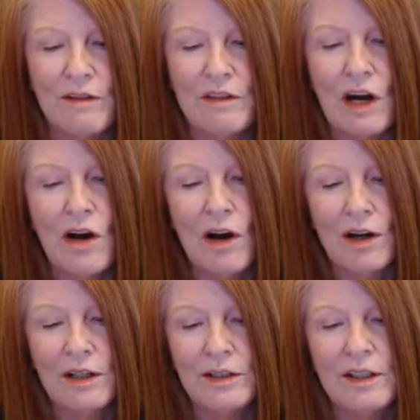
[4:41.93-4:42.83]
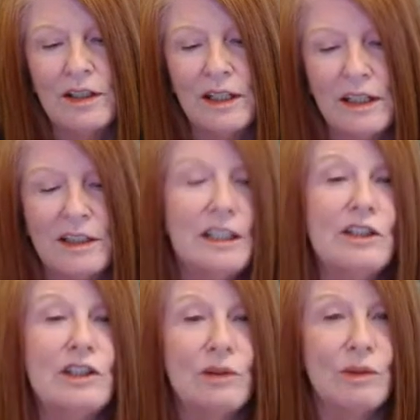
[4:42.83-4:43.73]
of the Heart and
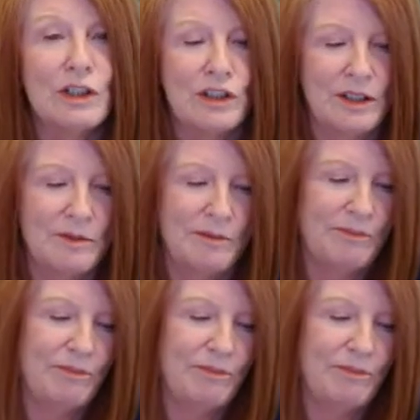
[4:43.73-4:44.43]
Intuition,